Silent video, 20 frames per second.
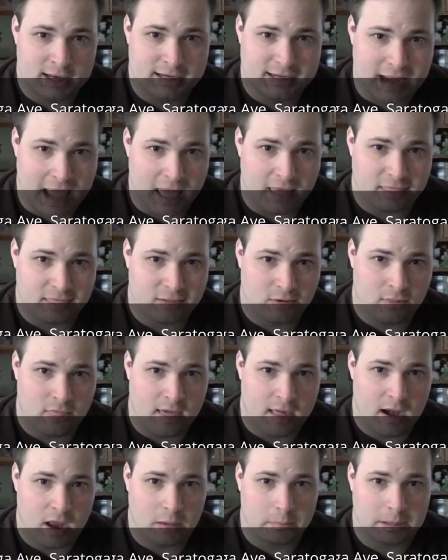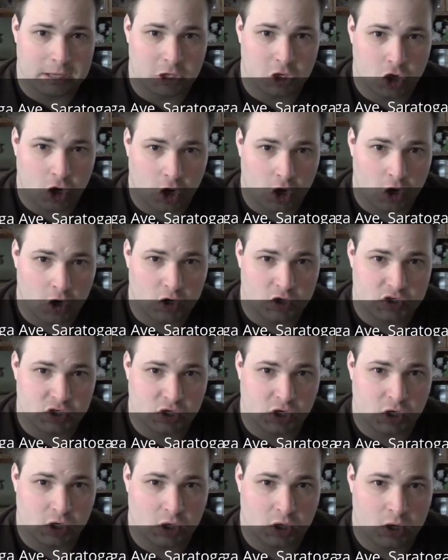death, or that I'm
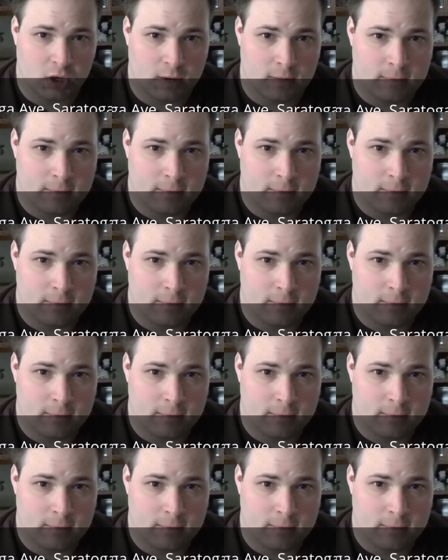encouraging